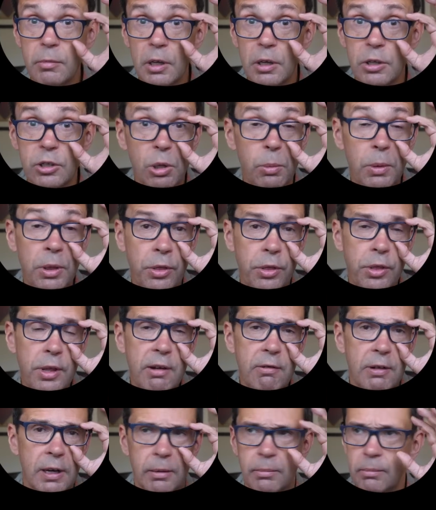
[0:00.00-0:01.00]
So in
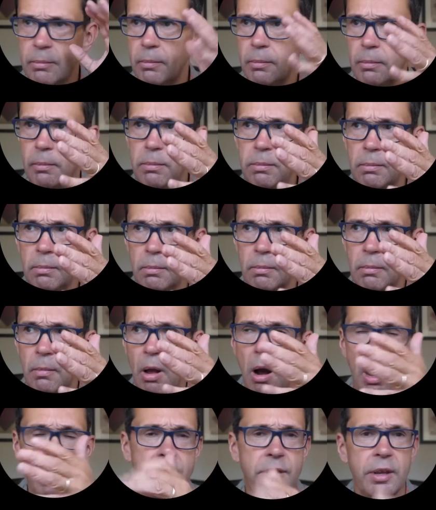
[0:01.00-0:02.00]
theory,
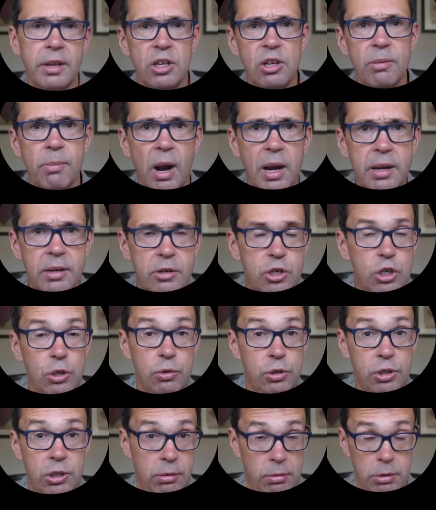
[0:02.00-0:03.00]
I think you might
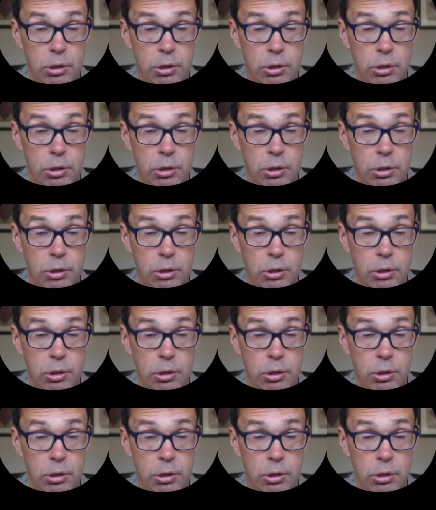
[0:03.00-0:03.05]
choose to,